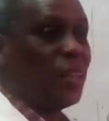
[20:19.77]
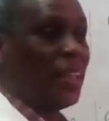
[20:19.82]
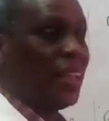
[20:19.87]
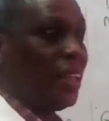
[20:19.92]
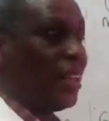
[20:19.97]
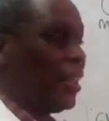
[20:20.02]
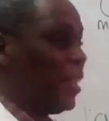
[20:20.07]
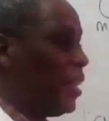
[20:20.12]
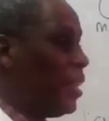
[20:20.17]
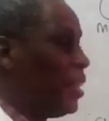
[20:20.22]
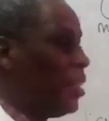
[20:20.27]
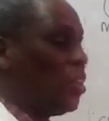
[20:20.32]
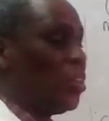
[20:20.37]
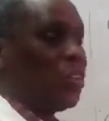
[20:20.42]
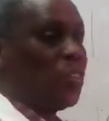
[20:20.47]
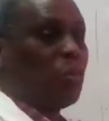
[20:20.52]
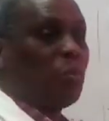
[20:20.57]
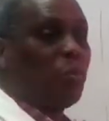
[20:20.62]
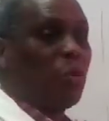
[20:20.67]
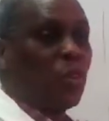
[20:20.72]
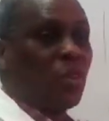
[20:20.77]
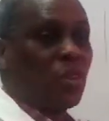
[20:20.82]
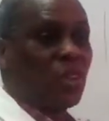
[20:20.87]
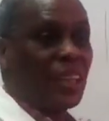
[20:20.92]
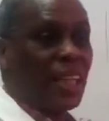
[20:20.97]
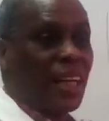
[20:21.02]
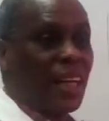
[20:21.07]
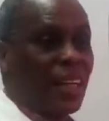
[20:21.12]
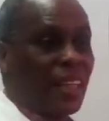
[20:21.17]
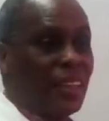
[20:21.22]
the
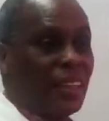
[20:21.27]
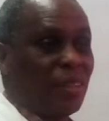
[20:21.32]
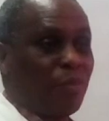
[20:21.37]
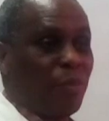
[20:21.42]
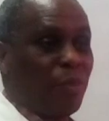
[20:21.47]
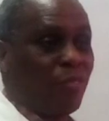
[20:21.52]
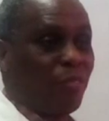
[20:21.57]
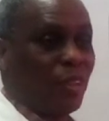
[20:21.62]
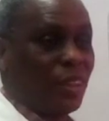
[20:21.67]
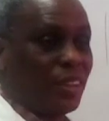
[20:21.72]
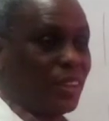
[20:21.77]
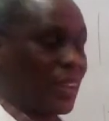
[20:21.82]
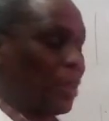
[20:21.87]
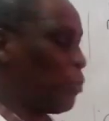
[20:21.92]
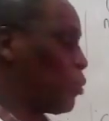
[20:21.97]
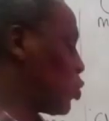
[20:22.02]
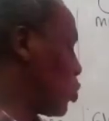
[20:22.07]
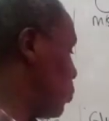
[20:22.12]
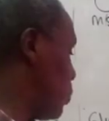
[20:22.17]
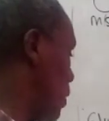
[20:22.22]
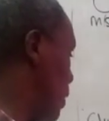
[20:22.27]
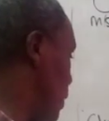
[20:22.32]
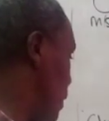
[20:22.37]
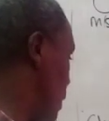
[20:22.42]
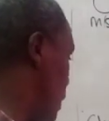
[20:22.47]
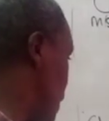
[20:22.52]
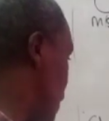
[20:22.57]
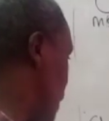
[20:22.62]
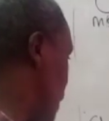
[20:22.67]
monosaccharides before it's absorbed. In this